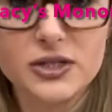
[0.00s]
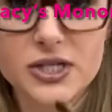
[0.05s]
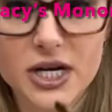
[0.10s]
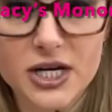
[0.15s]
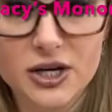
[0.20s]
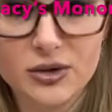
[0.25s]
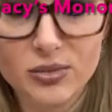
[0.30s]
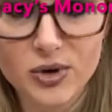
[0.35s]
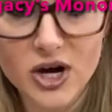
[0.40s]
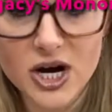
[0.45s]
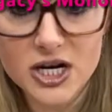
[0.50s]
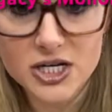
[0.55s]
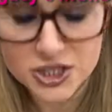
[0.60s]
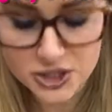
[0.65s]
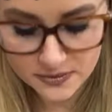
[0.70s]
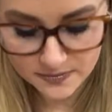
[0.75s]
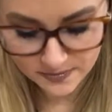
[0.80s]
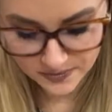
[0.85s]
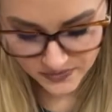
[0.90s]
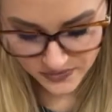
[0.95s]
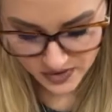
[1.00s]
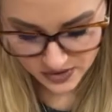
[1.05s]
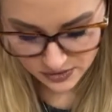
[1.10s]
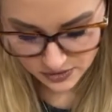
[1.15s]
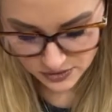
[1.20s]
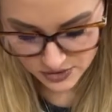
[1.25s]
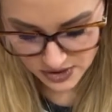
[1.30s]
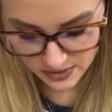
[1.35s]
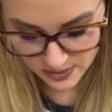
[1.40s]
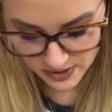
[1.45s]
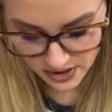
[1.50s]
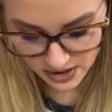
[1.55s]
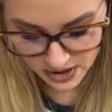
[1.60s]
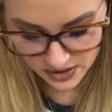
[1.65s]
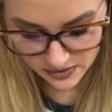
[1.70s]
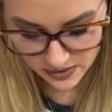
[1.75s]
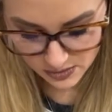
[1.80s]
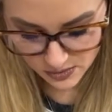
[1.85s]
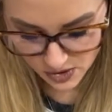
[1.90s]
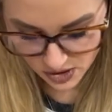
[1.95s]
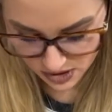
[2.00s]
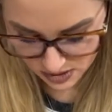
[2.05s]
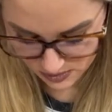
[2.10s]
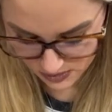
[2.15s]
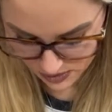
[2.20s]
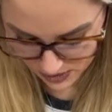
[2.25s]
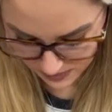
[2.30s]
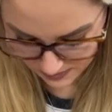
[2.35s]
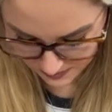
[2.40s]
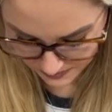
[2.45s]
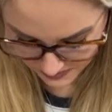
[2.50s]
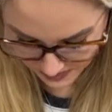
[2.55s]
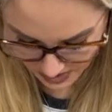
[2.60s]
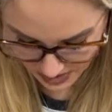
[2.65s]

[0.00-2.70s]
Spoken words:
take your brush, you dip it in the monomer,